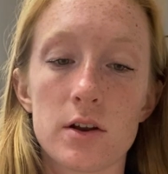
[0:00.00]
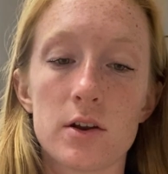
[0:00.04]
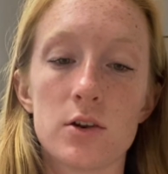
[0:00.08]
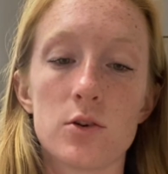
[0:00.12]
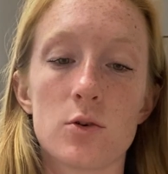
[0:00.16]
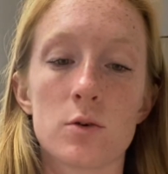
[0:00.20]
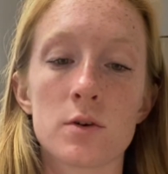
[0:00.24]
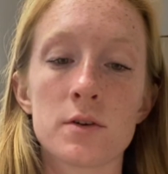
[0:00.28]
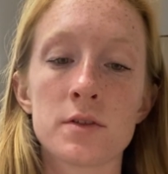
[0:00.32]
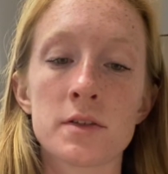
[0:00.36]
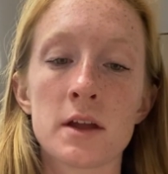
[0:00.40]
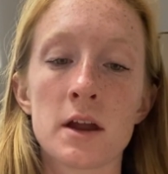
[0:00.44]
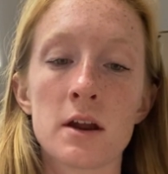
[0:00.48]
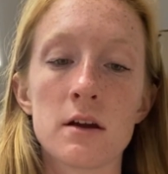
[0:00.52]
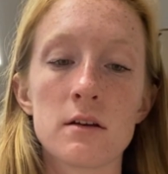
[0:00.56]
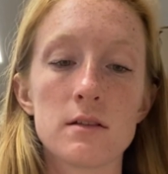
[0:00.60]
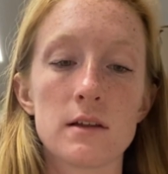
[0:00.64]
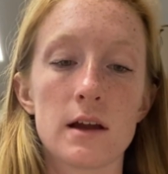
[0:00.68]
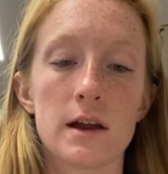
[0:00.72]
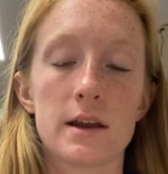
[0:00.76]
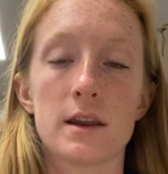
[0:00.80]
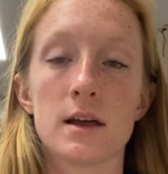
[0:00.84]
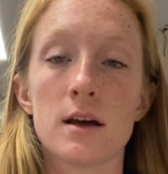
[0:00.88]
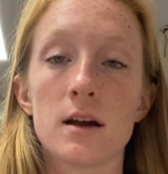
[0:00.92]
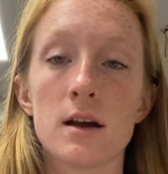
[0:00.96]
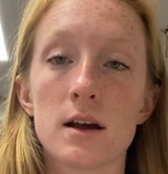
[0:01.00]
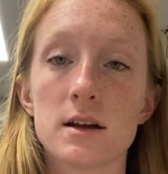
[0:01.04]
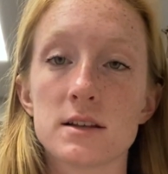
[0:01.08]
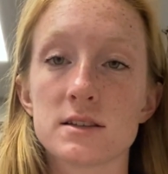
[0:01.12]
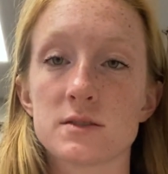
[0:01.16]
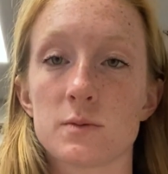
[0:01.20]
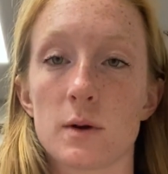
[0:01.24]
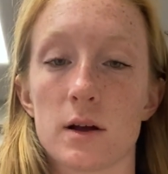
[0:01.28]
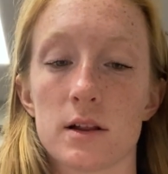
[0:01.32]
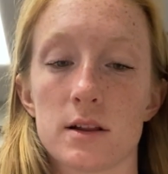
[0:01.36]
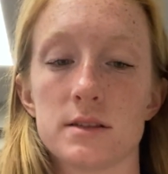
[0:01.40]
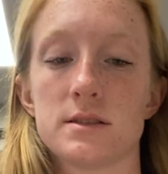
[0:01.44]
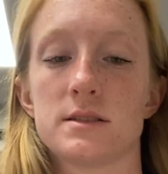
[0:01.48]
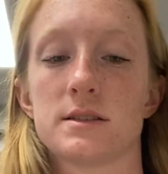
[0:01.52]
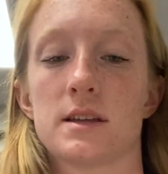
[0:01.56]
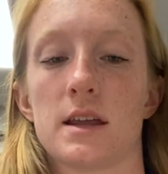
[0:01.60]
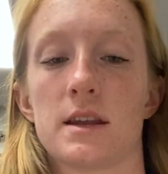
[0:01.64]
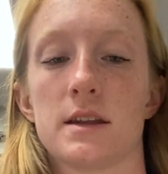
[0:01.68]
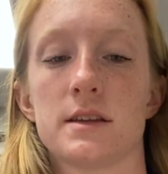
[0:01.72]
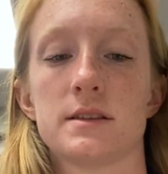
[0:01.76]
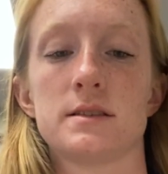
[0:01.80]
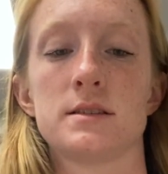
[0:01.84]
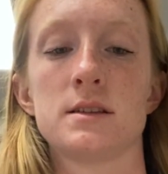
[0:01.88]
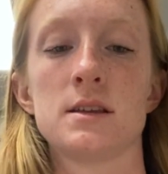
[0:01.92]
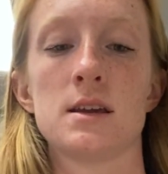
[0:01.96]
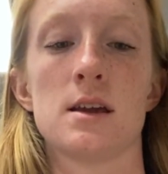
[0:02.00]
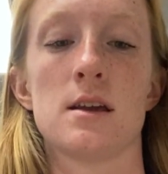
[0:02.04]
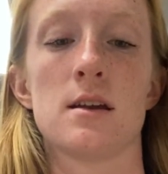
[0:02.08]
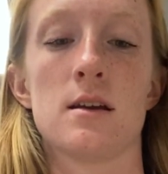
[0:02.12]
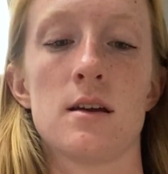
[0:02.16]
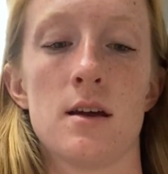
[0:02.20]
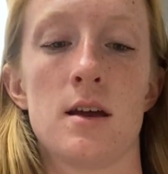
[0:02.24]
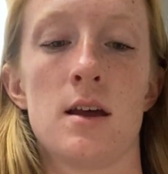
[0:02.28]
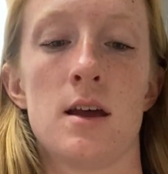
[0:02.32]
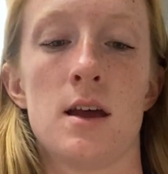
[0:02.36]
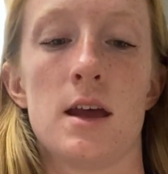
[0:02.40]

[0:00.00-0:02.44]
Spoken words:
in North Carolina as well as Tennessee.